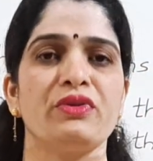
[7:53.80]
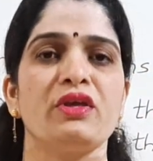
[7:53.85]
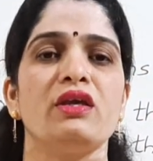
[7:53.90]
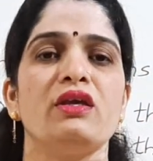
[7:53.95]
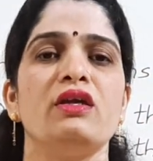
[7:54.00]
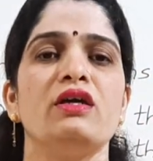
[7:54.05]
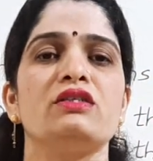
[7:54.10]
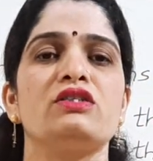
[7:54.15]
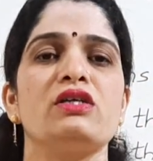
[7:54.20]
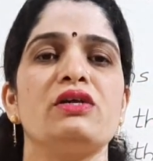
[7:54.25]

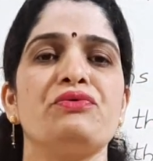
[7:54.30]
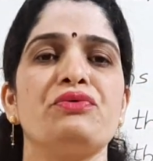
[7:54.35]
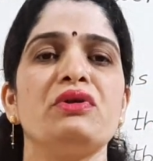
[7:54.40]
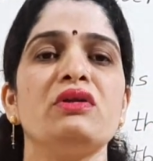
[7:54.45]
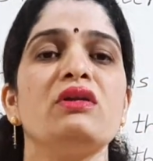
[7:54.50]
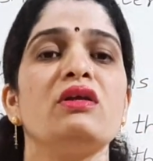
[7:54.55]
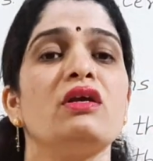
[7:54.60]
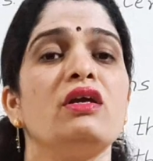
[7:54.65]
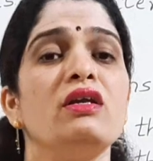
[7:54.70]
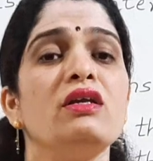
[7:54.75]
Your
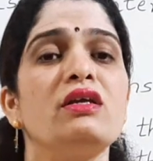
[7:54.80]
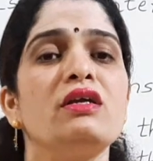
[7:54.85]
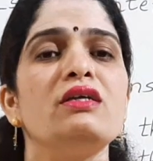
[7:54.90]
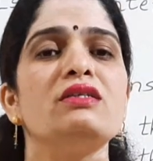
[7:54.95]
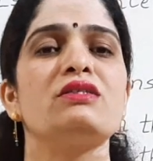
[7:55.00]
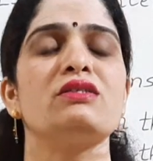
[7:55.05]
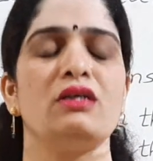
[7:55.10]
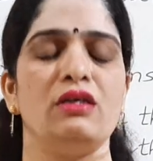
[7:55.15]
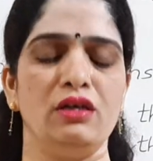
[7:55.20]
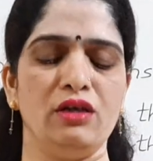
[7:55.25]
children,
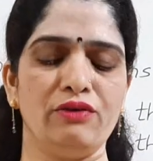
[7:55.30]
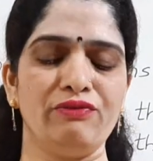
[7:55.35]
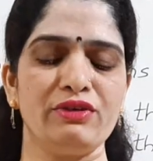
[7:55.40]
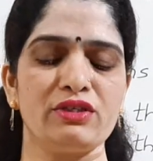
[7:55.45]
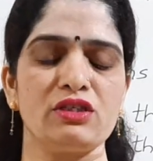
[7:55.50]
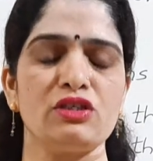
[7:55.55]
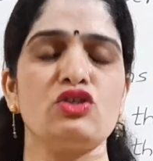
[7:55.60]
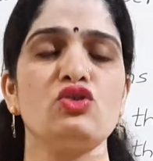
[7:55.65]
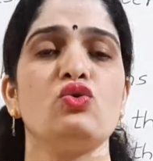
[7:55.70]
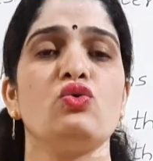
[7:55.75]

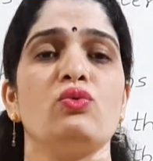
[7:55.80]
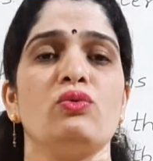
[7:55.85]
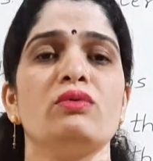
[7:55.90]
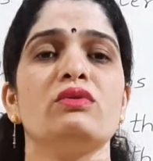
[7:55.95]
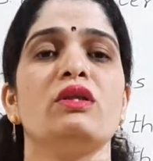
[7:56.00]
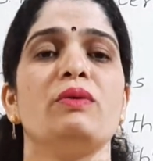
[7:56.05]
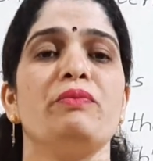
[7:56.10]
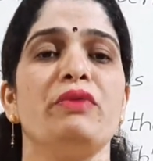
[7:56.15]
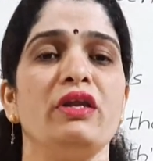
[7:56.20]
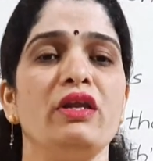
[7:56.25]
inquisitive,
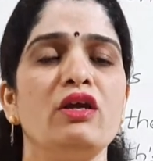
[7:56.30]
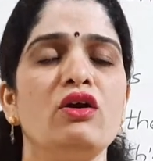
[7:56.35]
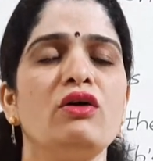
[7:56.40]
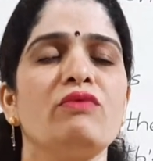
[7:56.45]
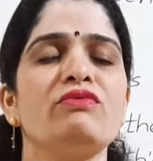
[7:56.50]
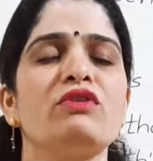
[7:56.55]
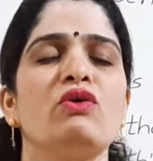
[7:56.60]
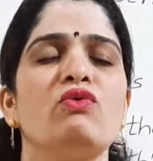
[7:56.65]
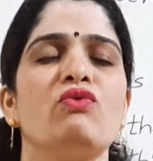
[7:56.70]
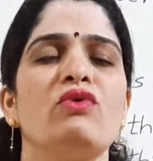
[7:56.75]
the meaning
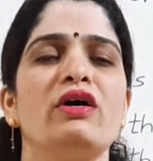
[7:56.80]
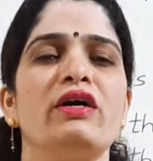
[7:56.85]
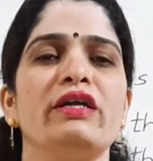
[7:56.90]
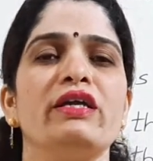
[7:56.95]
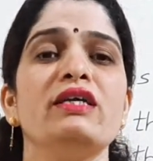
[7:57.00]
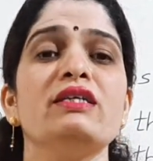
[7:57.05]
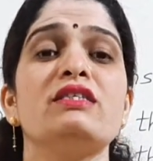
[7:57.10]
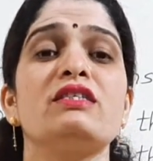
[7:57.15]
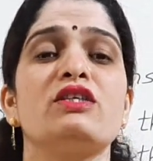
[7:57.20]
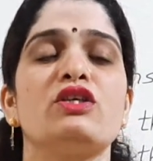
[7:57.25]
of the word
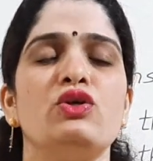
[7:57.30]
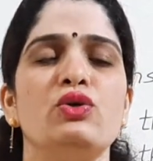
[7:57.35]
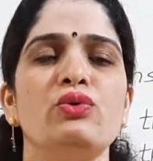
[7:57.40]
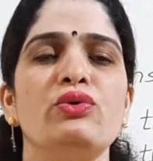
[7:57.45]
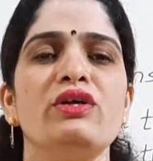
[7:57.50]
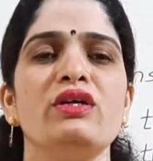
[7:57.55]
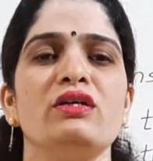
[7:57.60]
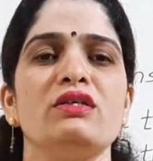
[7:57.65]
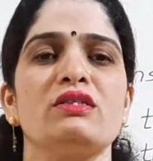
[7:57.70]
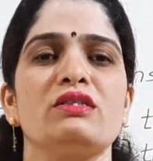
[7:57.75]
is
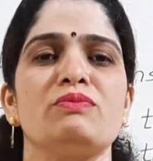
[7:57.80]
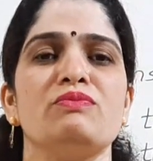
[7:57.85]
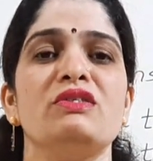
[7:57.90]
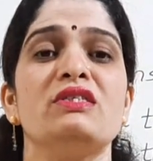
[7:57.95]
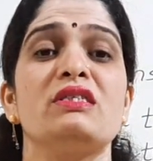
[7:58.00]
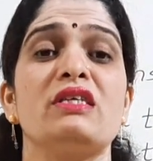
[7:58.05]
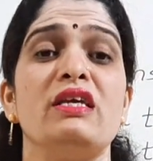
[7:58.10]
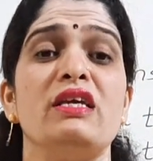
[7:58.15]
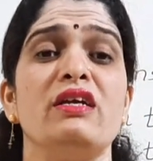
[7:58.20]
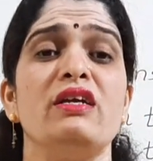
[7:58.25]
curious,
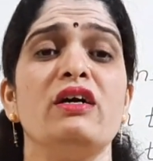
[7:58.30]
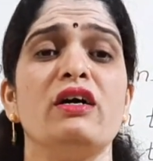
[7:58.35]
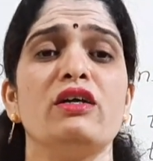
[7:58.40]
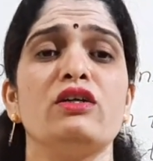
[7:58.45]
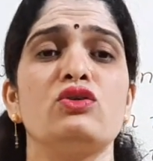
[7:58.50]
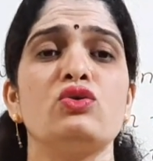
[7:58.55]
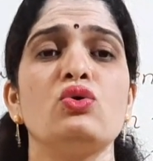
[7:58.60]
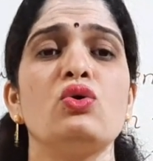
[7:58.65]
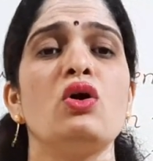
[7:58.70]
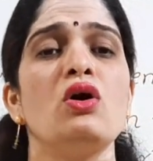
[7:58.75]
means eager
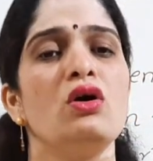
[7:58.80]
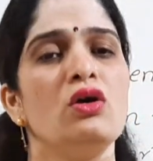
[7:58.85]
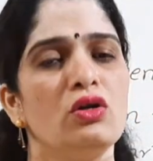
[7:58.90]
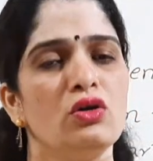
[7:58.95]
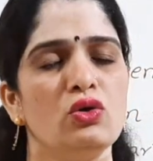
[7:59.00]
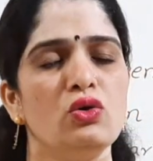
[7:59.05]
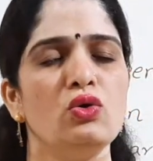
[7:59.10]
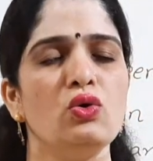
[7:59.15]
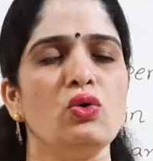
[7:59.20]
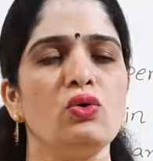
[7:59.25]
to
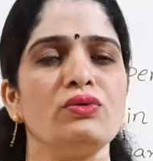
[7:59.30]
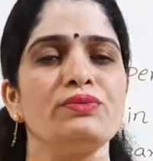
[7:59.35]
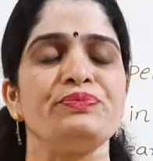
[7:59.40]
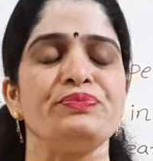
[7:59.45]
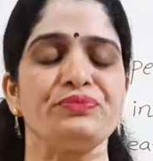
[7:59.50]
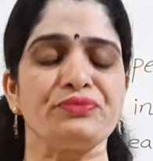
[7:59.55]
know.